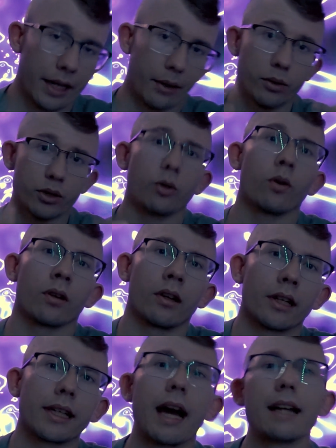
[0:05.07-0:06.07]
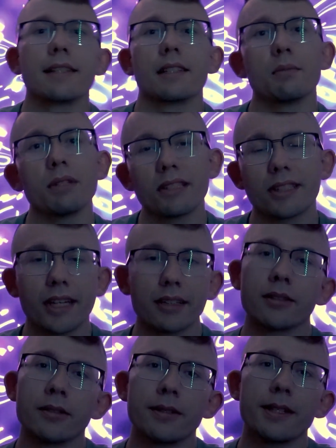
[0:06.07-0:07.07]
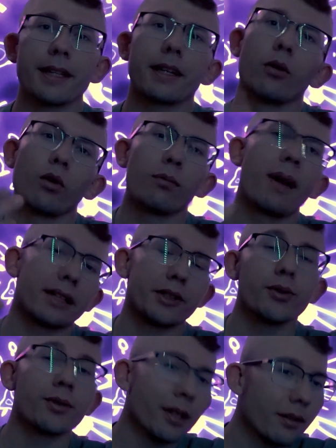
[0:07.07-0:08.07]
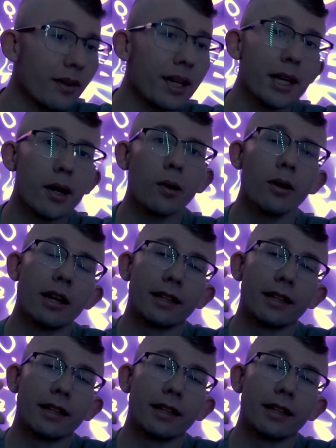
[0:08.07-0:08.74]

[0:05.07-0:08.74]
Hey, what's going on, guys? It's me, Skaterlunatic, and welcome back to another video.